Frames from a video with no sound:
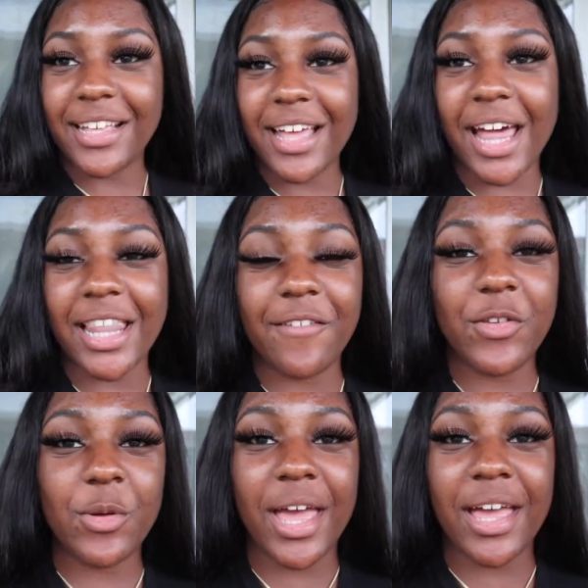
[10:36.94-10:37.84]
I love
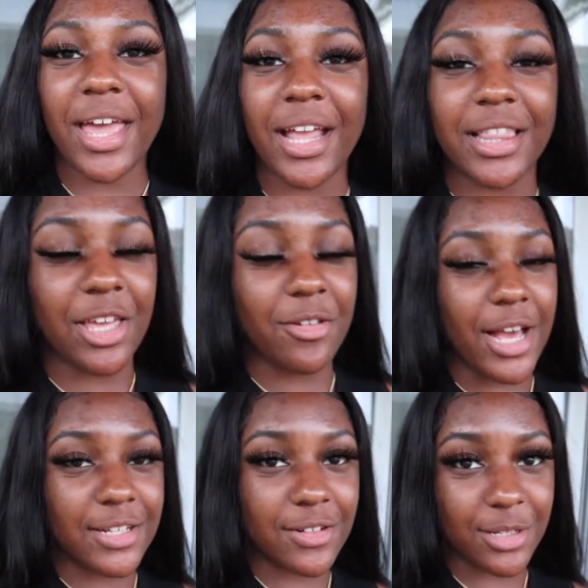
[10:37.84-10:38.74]
you, Kid Gang. Thank you
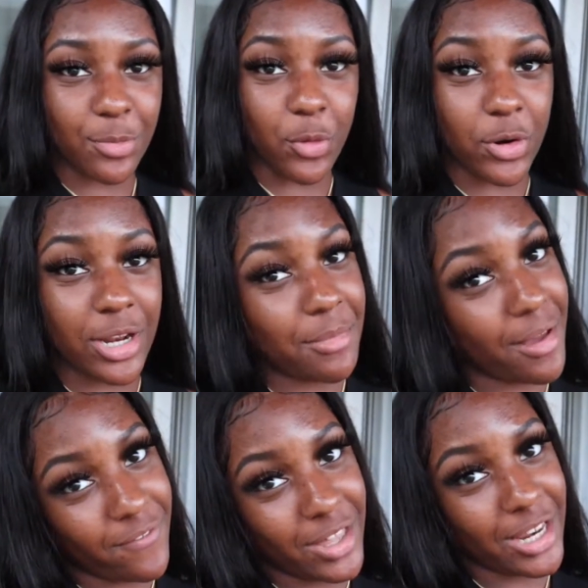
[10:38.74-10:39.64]
guys for supporting
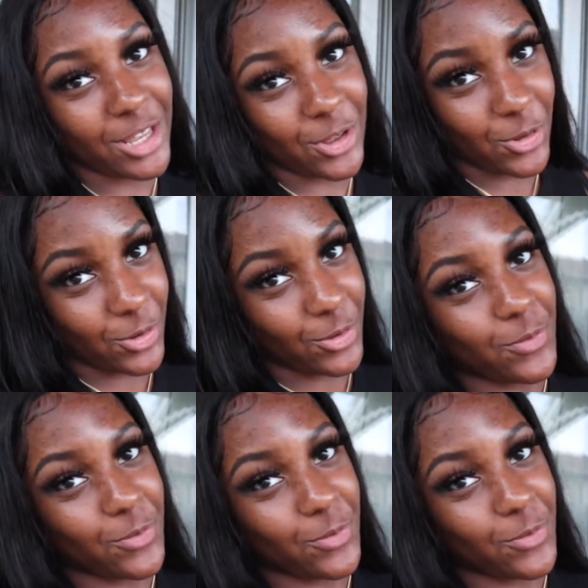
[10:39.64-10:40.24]
my video.